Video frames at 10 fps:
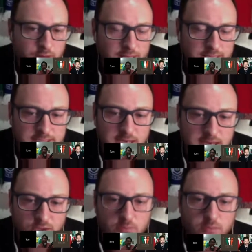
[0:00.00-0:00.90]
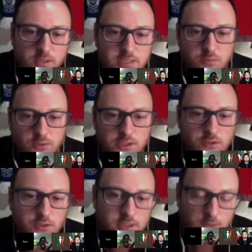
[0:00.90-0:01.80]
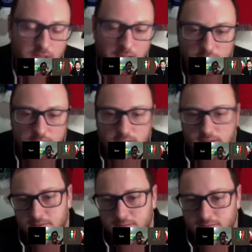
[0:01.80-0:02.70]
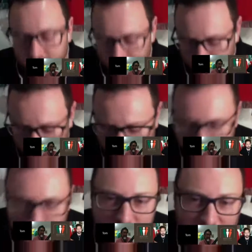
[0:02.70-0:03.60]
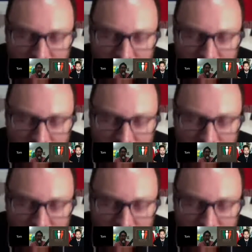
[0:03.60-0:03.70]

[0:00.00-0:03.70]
stayed up, which is multi-ownership with Atlas. It's everywhere you look.